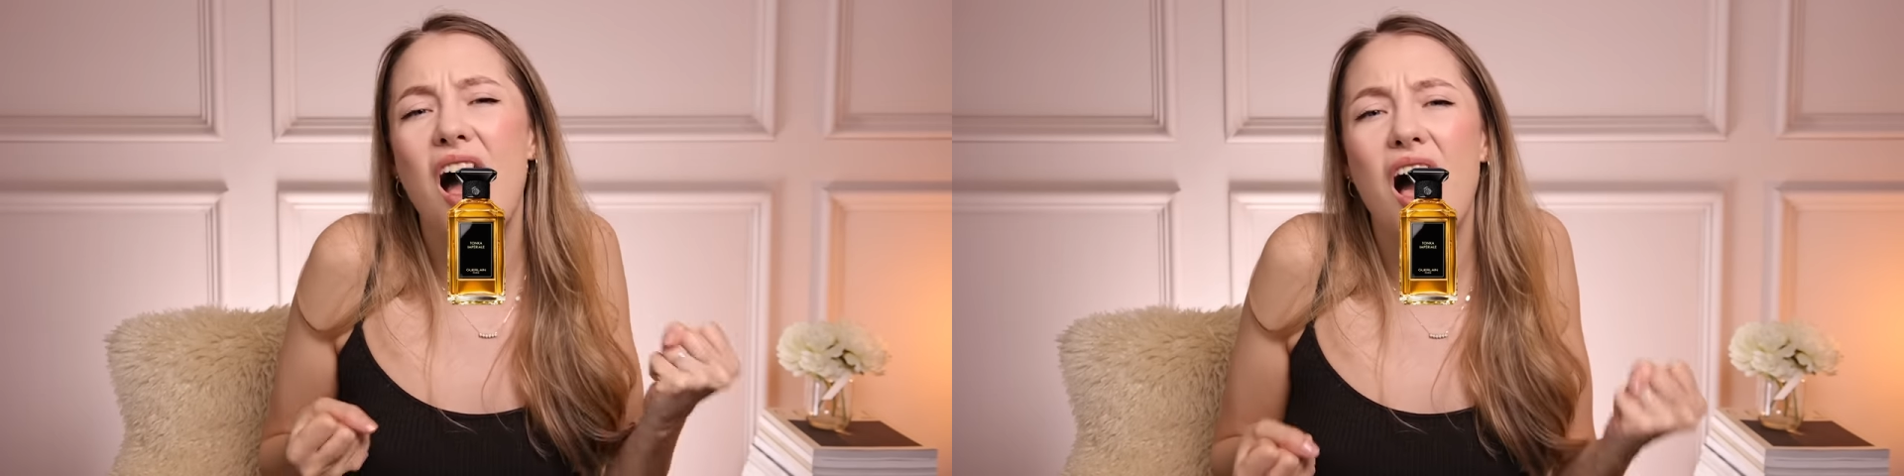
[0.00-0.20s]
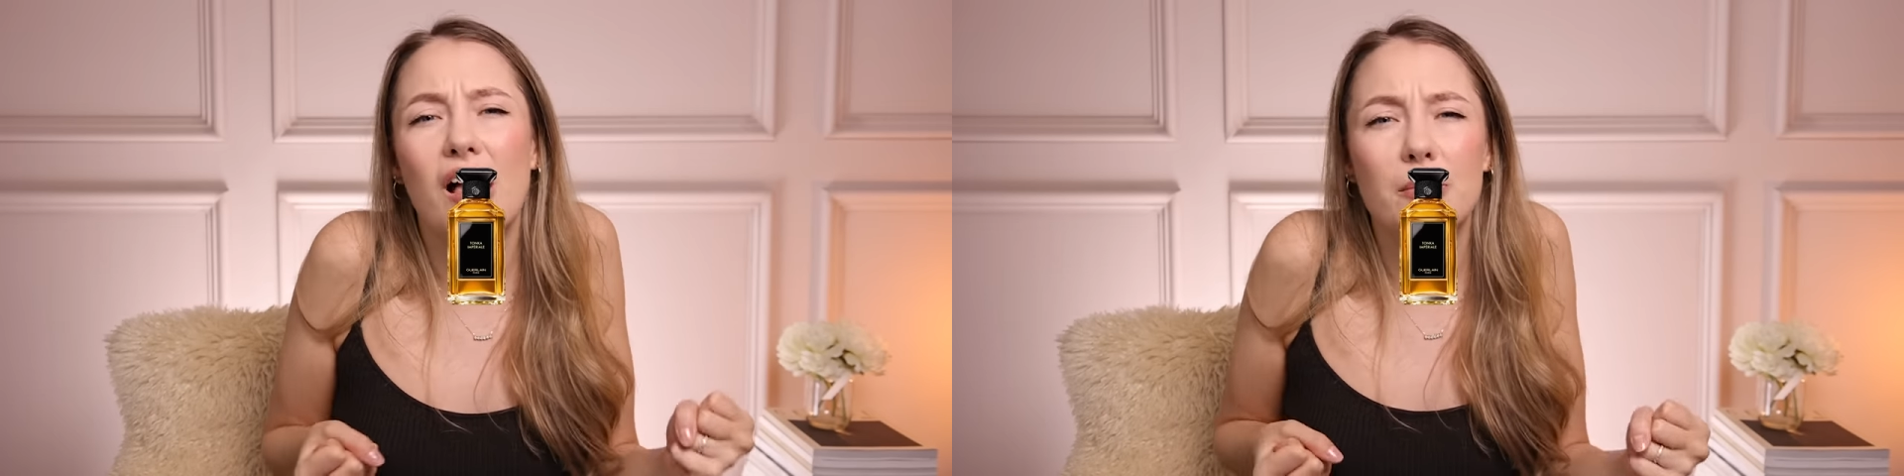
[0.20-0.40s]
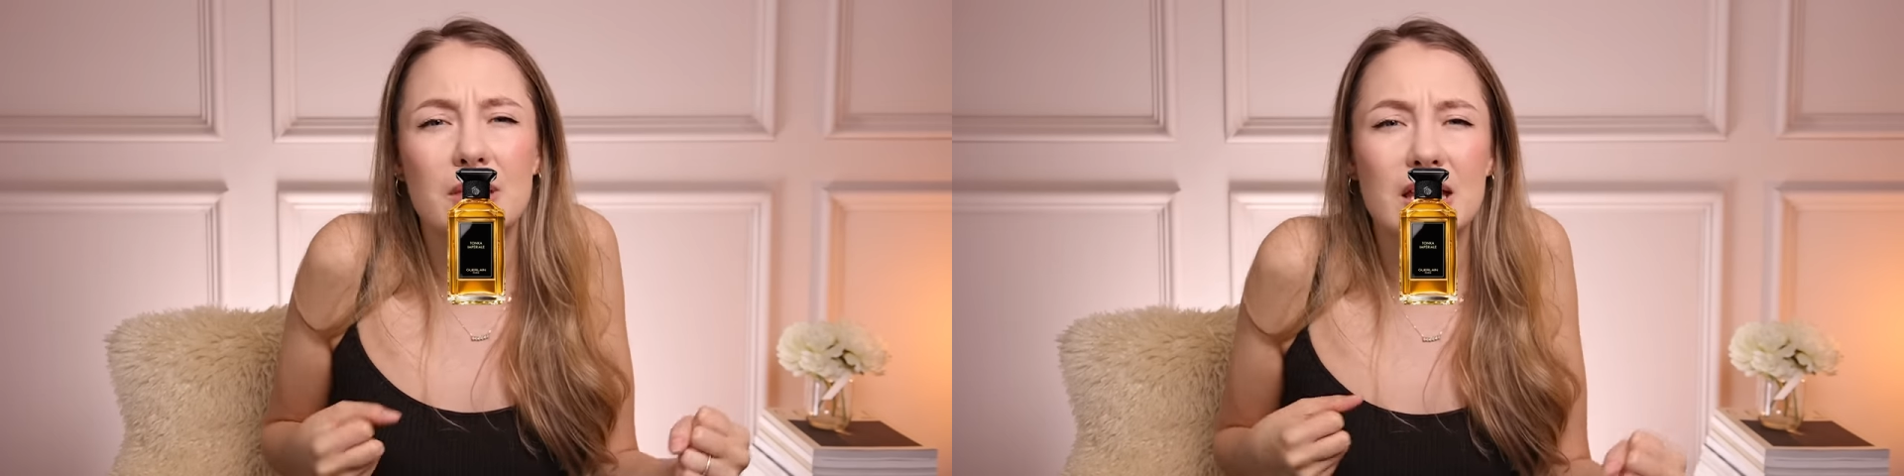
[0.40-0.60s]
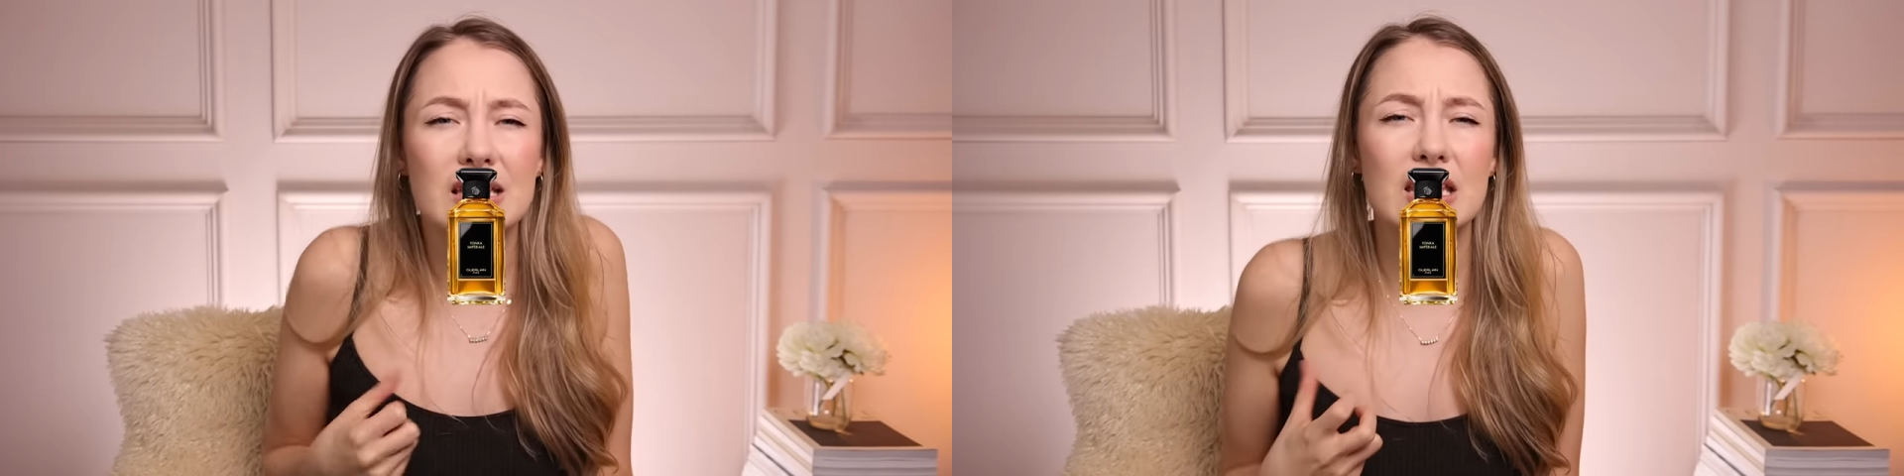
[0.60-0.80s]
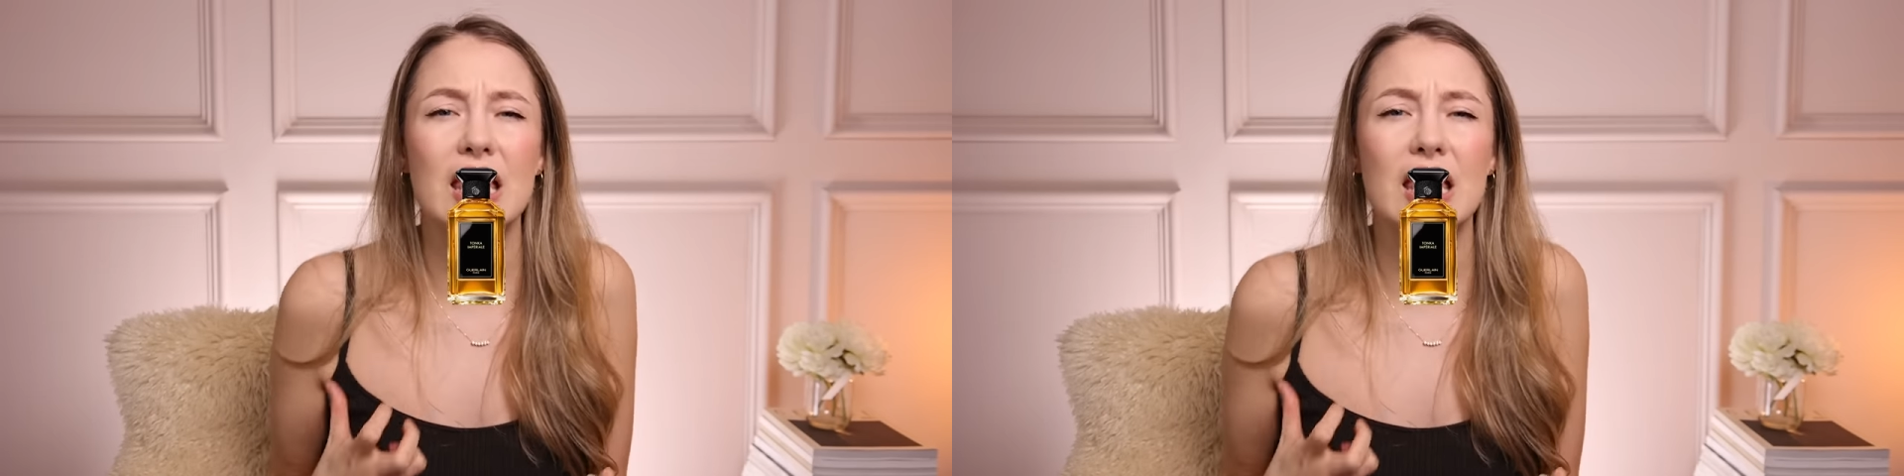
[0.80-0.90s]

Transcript: almonds.